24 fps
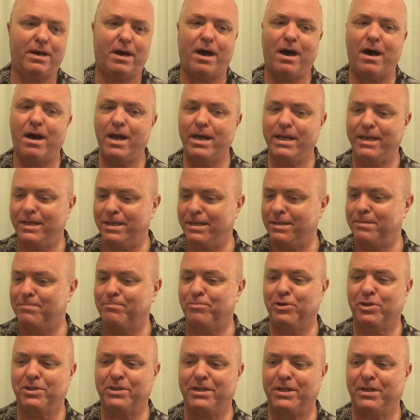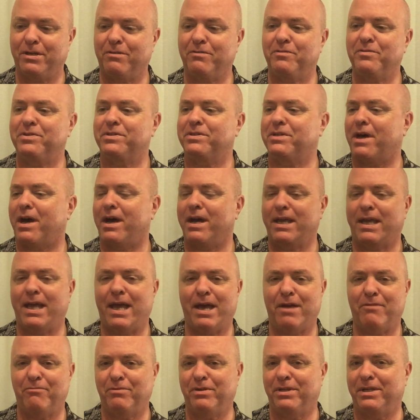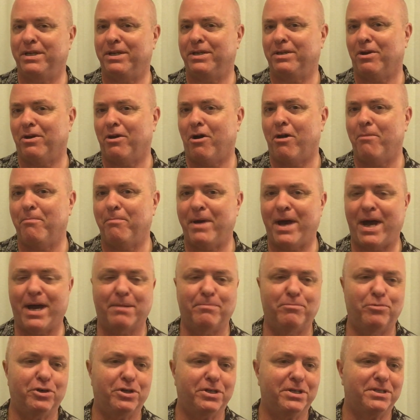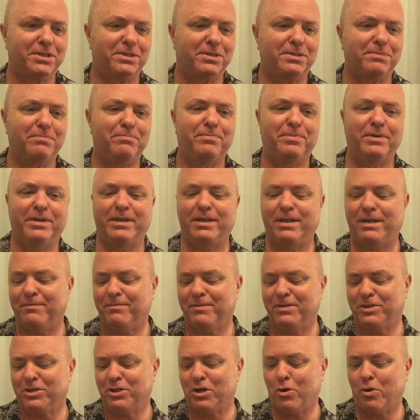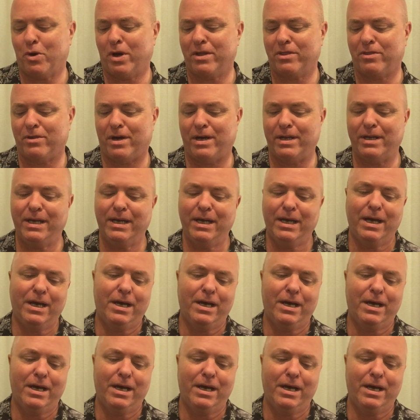I need bookshelves. I can't really unpack books, but even so, I thought